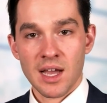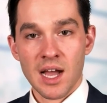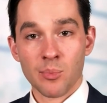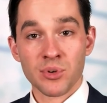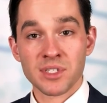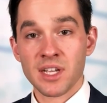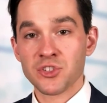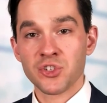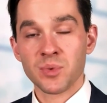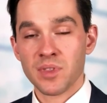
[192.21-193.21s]
I'll
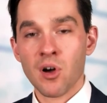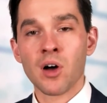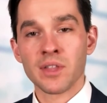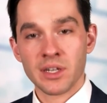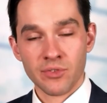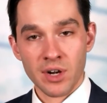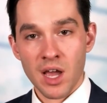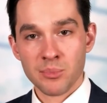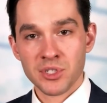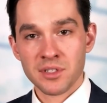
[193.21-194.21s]
present you with all the different
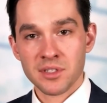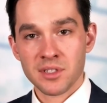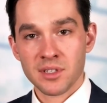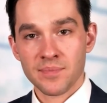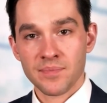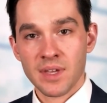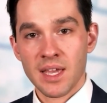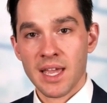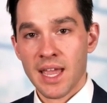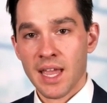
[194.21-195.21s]
options
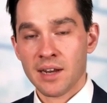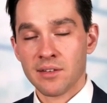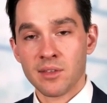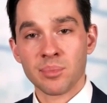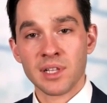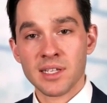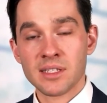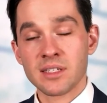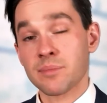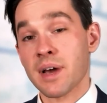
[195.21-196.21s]
and the
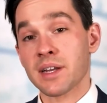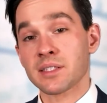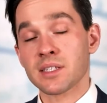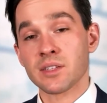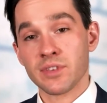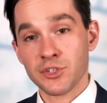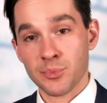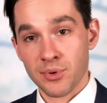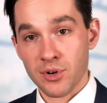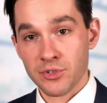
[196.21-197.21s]
pluses and minuses of each
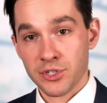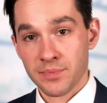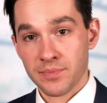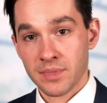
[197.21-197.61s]
approach.